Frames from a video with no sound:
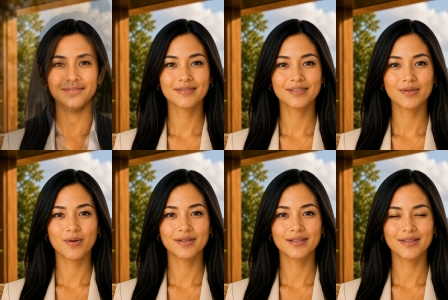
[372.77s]

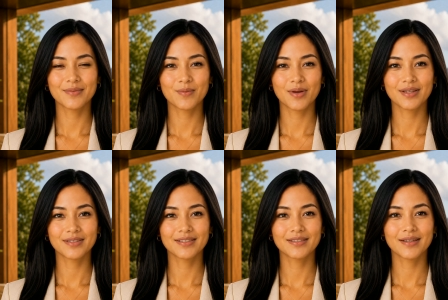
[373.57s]
Stored is
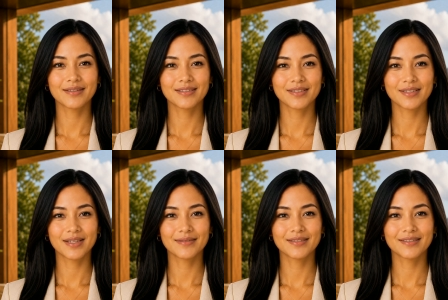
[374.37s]
worse. The
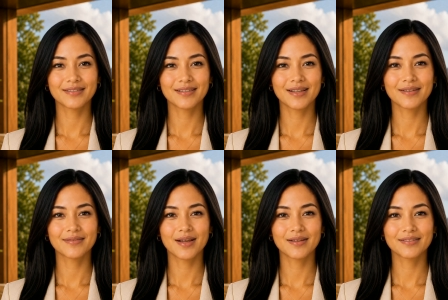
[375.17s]
script is
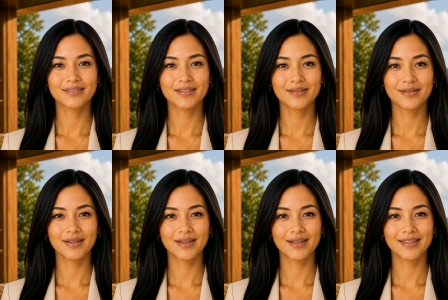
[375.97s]
saved on the
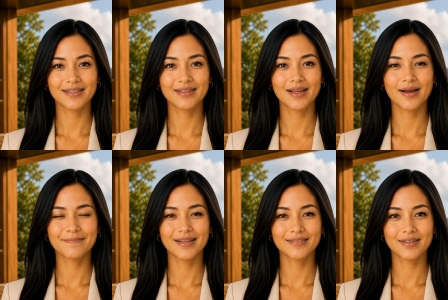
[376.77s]
server, in a
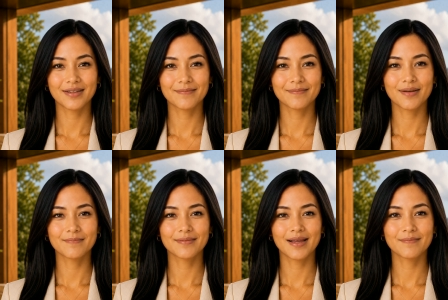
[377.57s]
comment, a
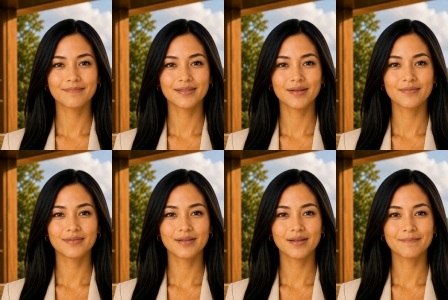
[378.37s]
profile field,
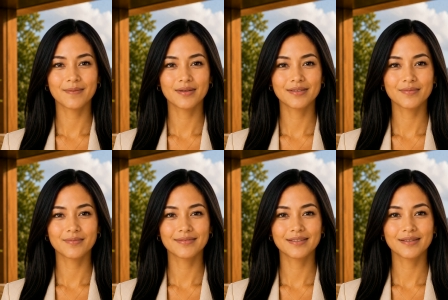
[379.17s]
a product
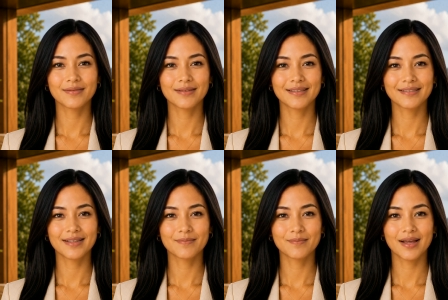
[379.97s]
review, and then
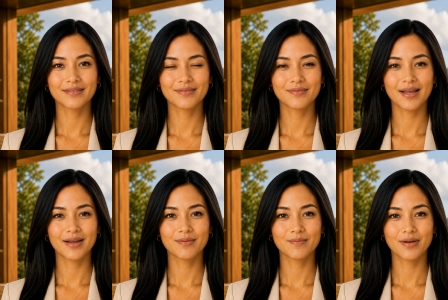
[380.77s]
it runs for
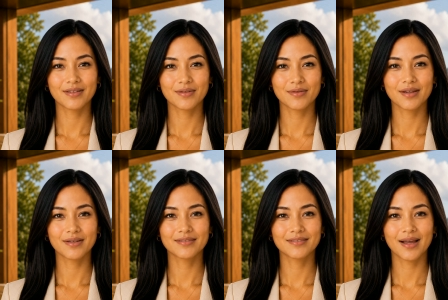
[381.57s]
everyone who
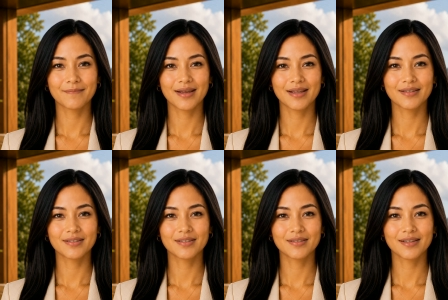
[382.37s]
loads that
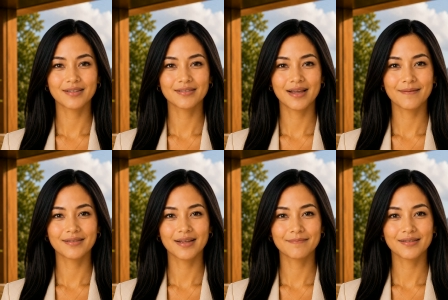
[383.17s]
page. The exam
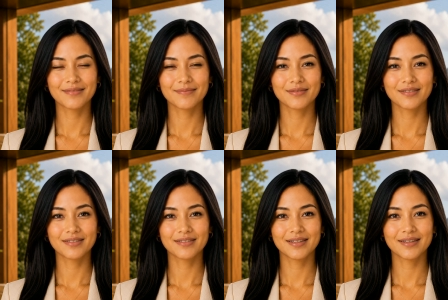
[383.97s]
name is
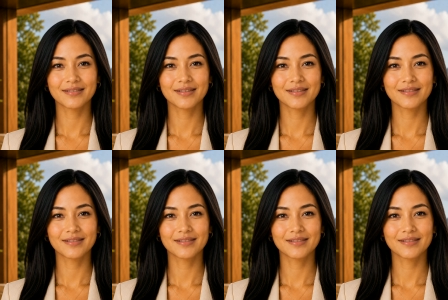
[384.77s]
persistent.